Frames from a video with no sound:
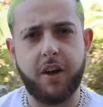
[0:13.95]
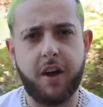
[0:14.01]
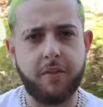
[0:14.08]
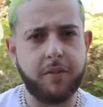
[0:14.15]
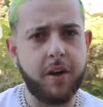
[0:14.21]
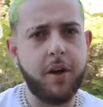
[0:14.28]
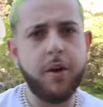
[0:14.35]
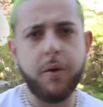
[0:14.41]

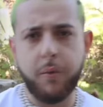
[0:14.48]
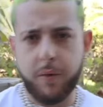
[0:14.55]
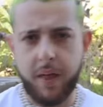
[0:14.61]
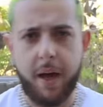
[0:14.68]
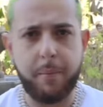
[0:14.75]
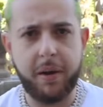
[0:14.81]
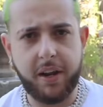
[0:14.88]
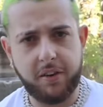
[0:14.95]
off. With
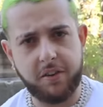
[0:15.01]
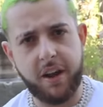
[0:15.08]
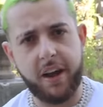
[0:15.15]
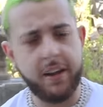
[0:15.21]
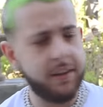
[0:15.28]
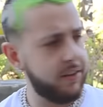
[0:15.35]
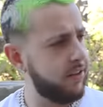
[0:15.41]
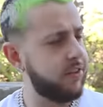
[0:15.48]
that being
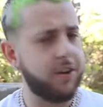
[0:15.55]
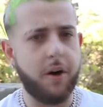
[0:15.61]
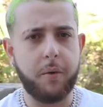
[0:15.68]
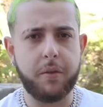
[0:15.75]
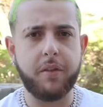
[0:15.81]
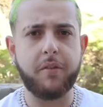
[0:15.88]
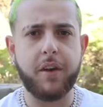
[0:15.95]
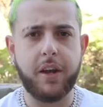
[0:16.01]
said, let's go on
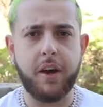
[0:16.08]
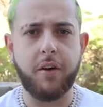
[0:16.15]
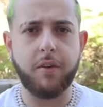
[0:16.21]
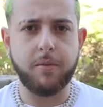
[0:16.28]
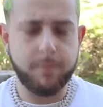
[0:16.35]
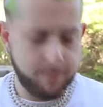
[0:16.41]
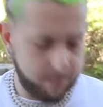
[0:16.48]
with the video.